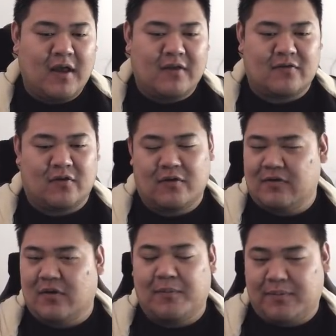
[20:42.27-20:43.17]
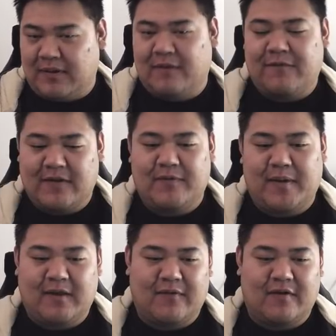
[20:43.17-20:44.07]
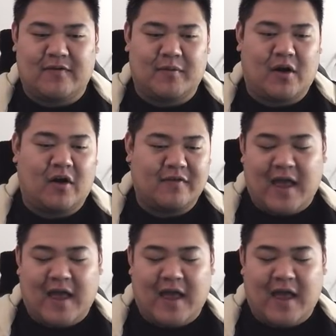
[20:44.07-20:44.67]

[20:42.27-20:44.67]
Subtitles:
So you're effectively paying a very similar cost,